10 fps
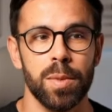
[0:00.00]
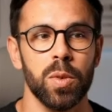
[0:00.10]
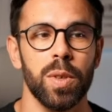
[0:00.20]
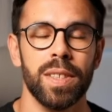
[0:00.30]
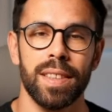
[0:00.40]

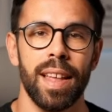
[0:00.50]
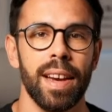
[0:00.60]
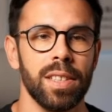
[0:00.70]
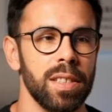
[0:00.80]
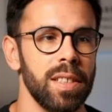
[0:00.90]
So it's an
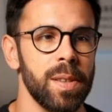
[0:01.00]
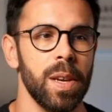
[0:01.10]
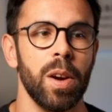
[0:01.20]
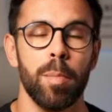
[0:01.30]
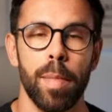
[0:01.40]
action, it's a
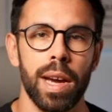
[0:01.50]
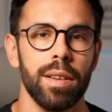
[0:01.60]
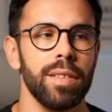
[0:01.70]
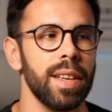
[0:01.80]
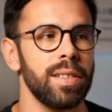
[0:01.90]

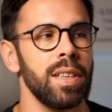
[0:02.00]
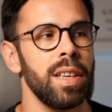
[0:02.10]
command that